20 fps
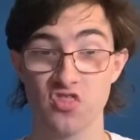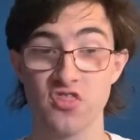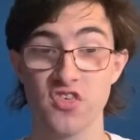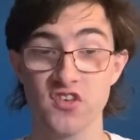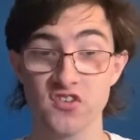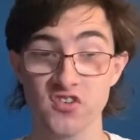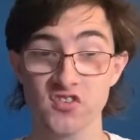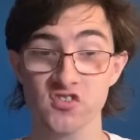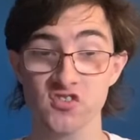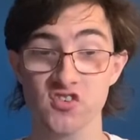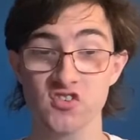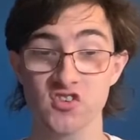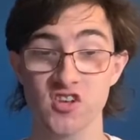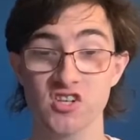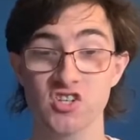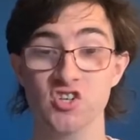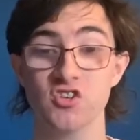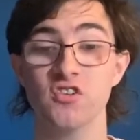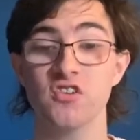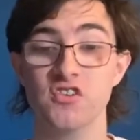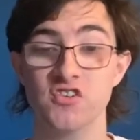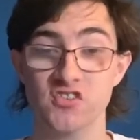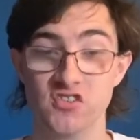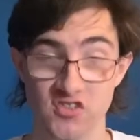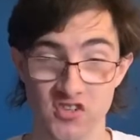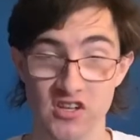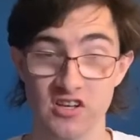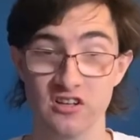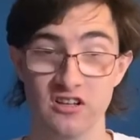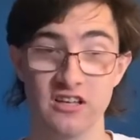This is essentially
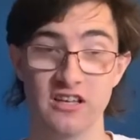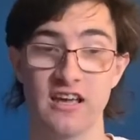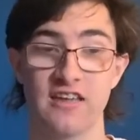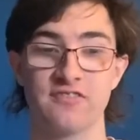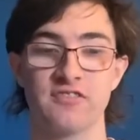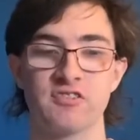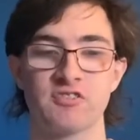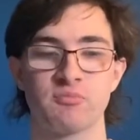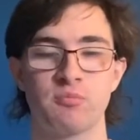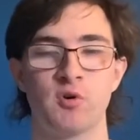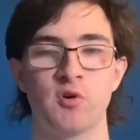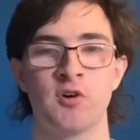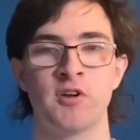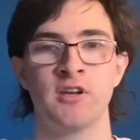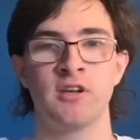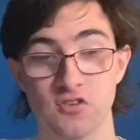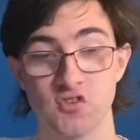stealing at this point.